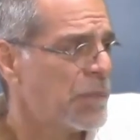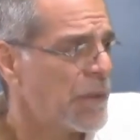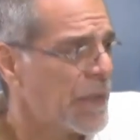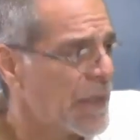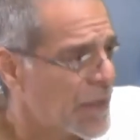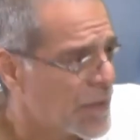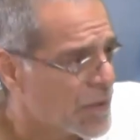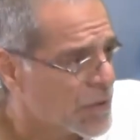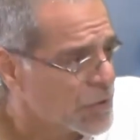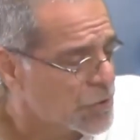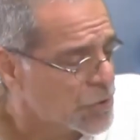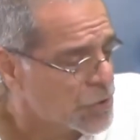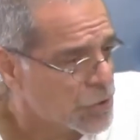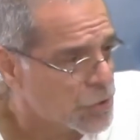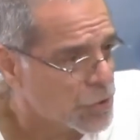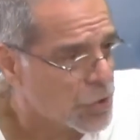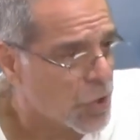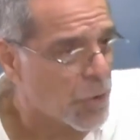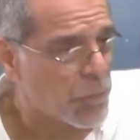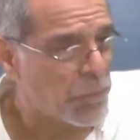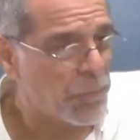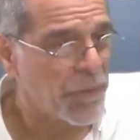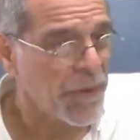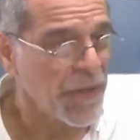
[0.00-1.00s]
But it could
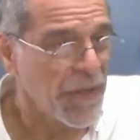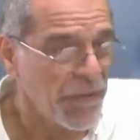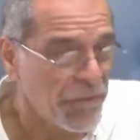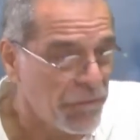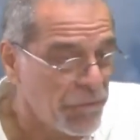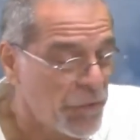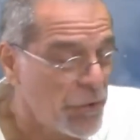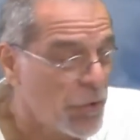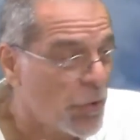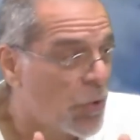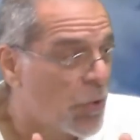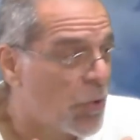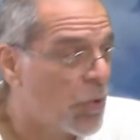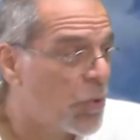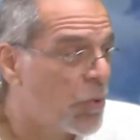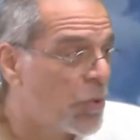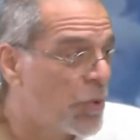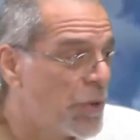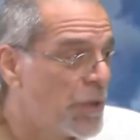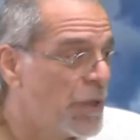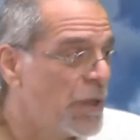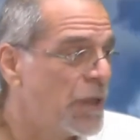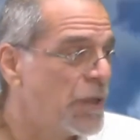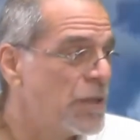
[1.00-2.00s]
stop if
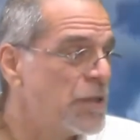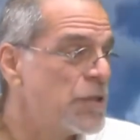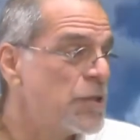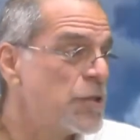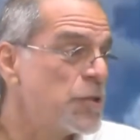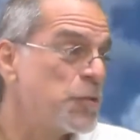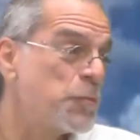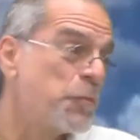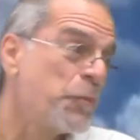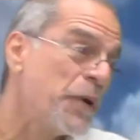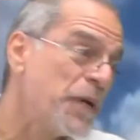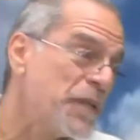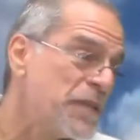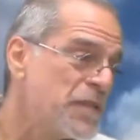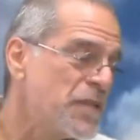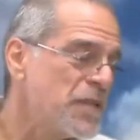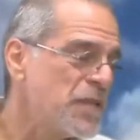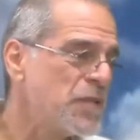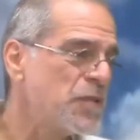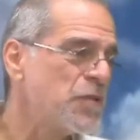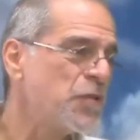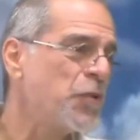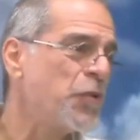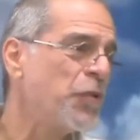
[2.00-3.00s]
your audience spreads
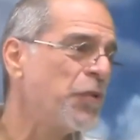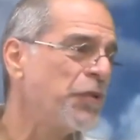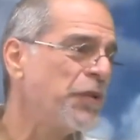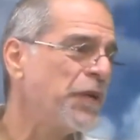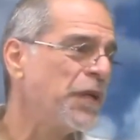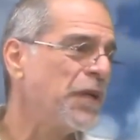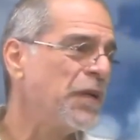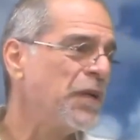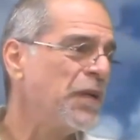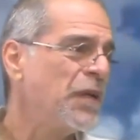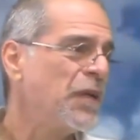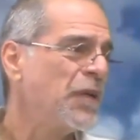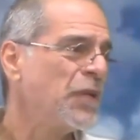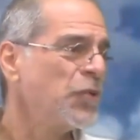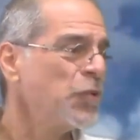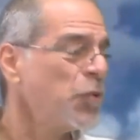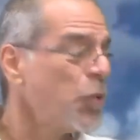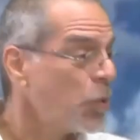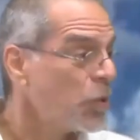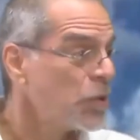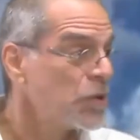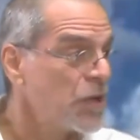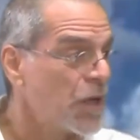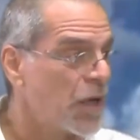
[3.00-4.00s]
the story,
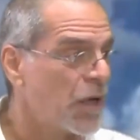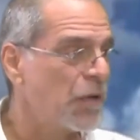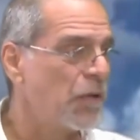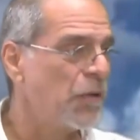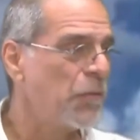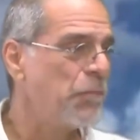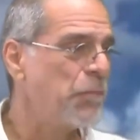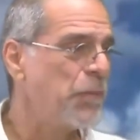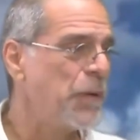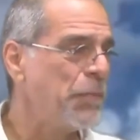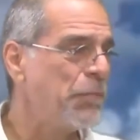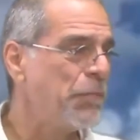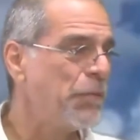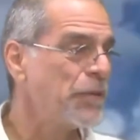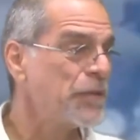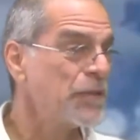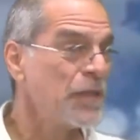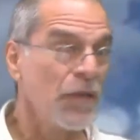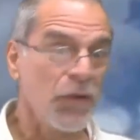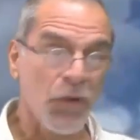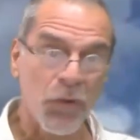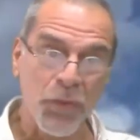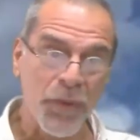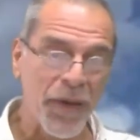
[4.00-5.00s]
talks to other people,
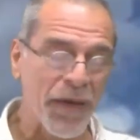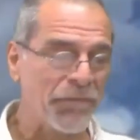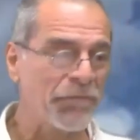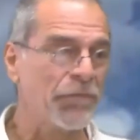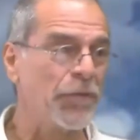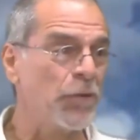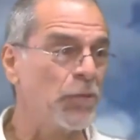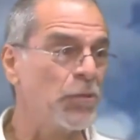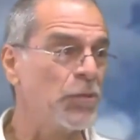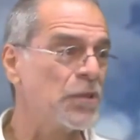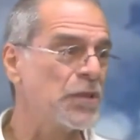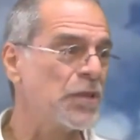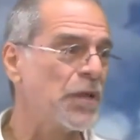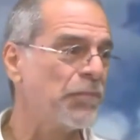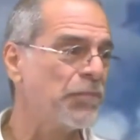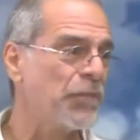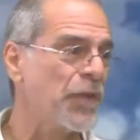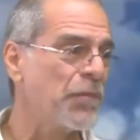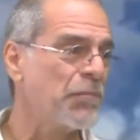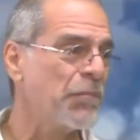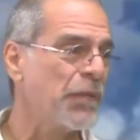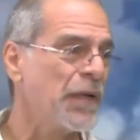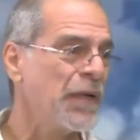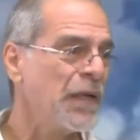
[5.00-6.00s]
say, look, we have to do
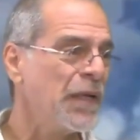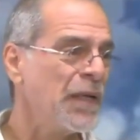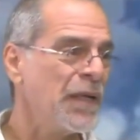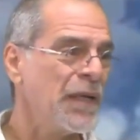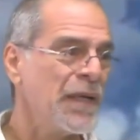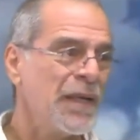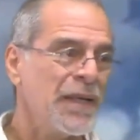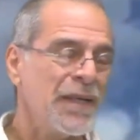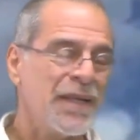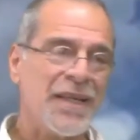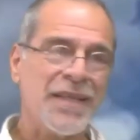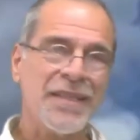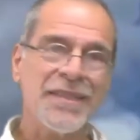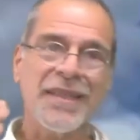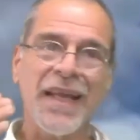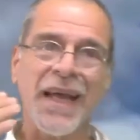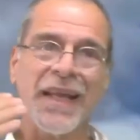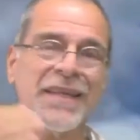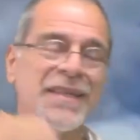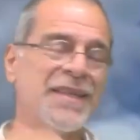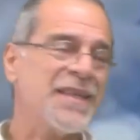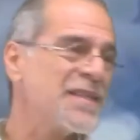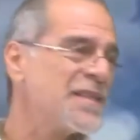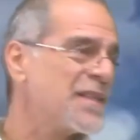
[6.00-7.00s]
something. But there's
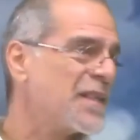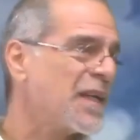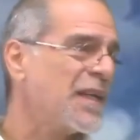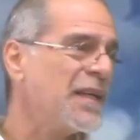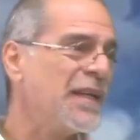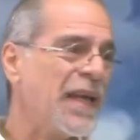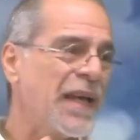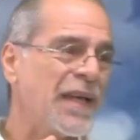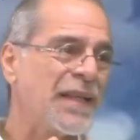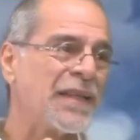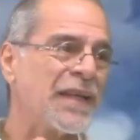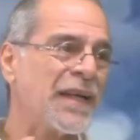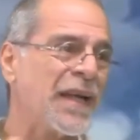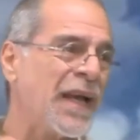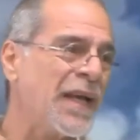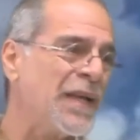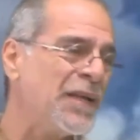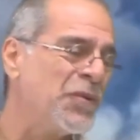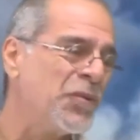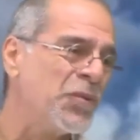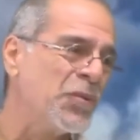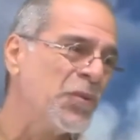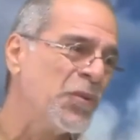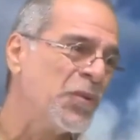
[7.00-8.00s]
that disconnect. And I
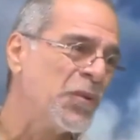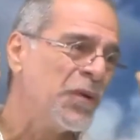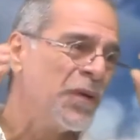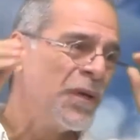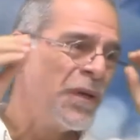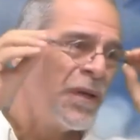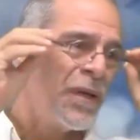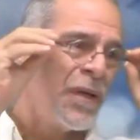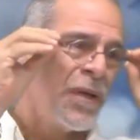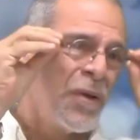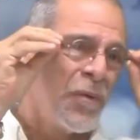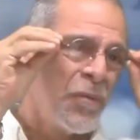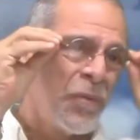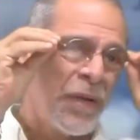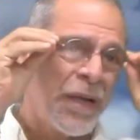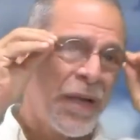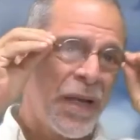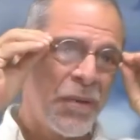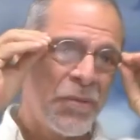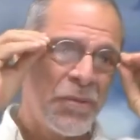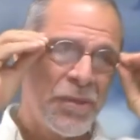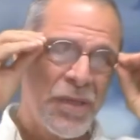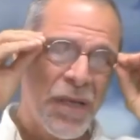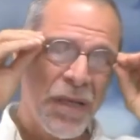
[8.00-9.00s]
don't know when
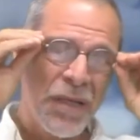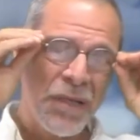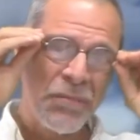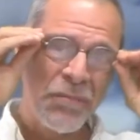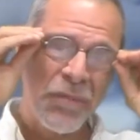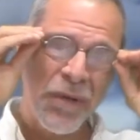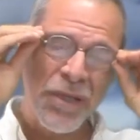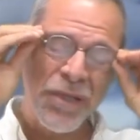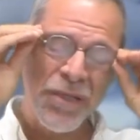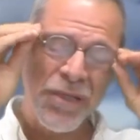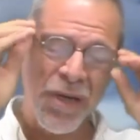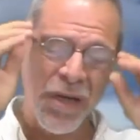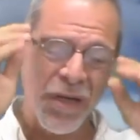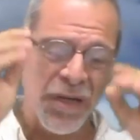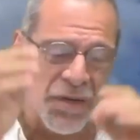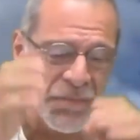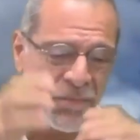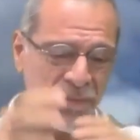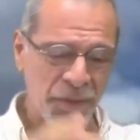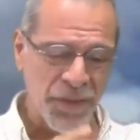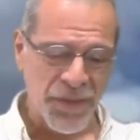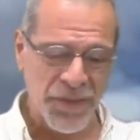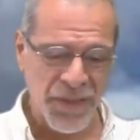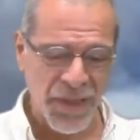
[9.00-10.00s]
I was a much younger
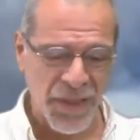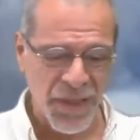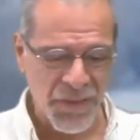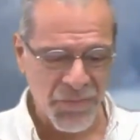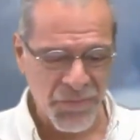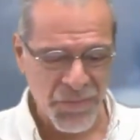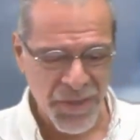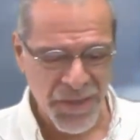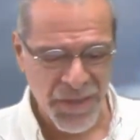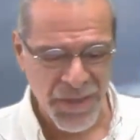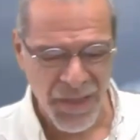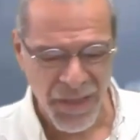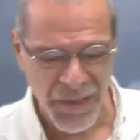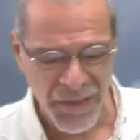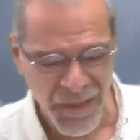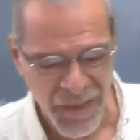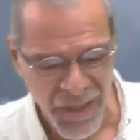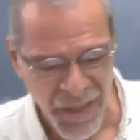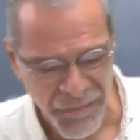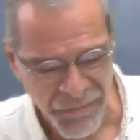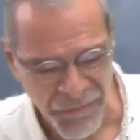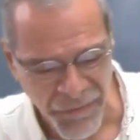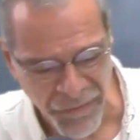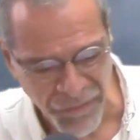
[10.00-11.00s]
person and we
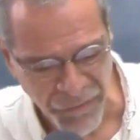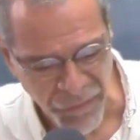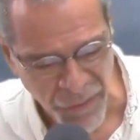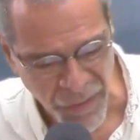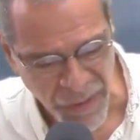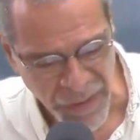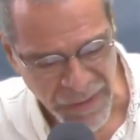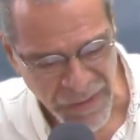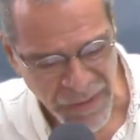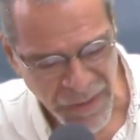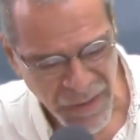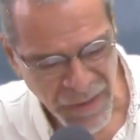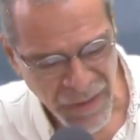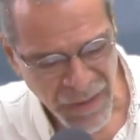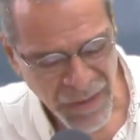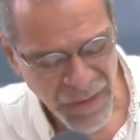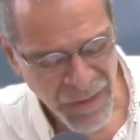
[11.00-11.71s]
started FFOS,